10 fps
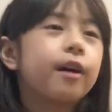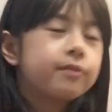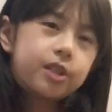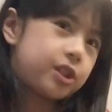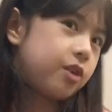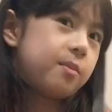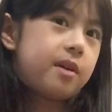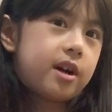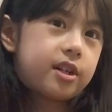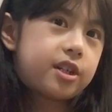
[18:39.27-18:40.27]
Yeah, I just
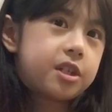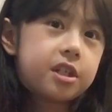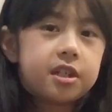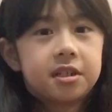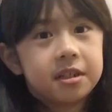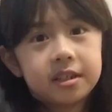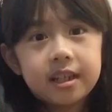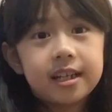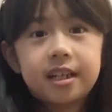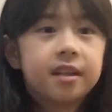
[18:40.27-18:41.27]
love it so
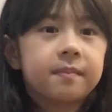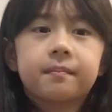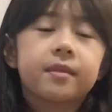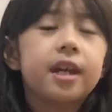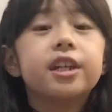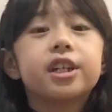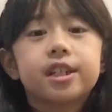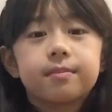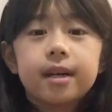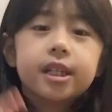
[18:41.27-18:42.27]
much that
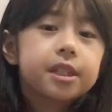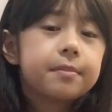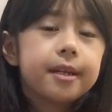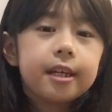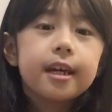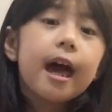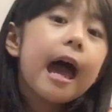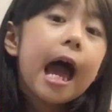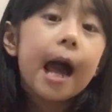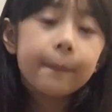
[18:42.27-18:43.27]
it just
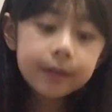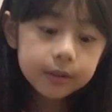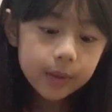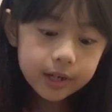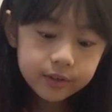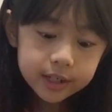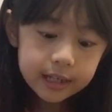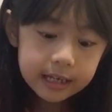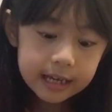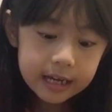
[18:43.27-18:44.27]
makes me
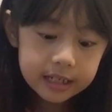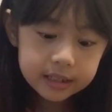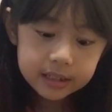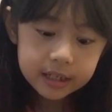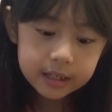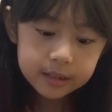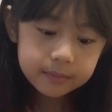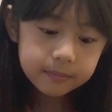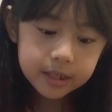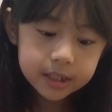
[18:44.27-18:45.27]
happy while reading
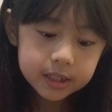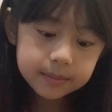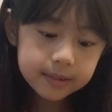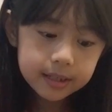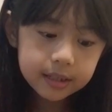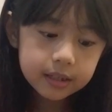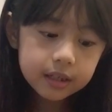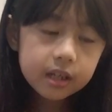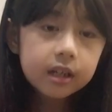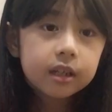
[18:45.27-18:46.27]
it. It
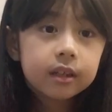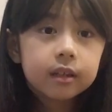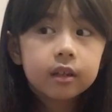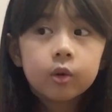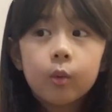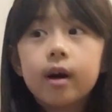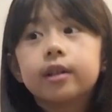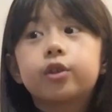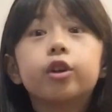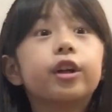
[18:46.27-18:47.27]
makes me
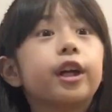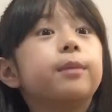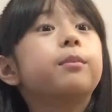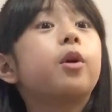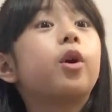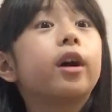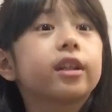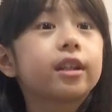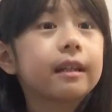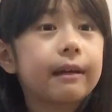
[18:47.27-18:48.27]
want to
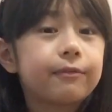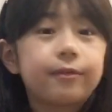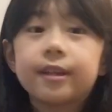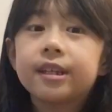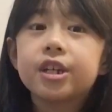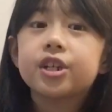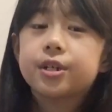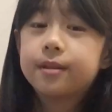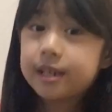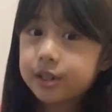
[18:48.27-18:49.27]
read more until
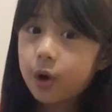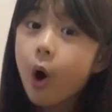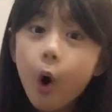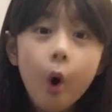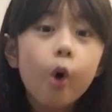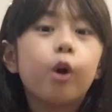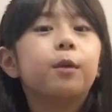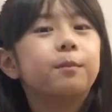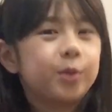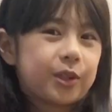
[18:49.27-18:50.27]
I finish
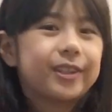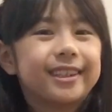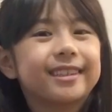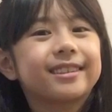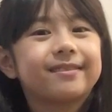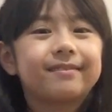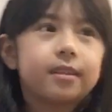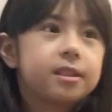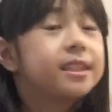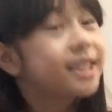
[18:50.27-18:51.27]
this whole
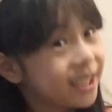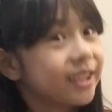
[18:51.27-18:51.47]
book